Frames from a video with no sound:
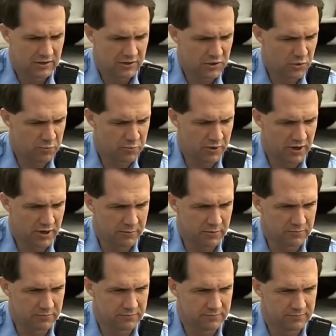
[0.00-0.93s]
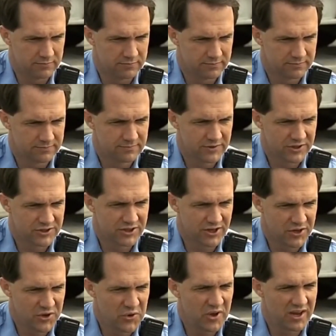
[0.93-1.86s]
No problem. Looks like
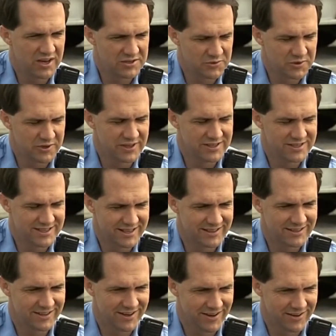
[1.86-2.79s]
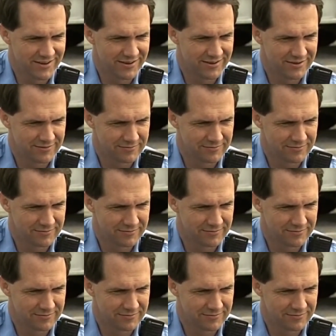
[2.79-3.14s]
you guys really stick together.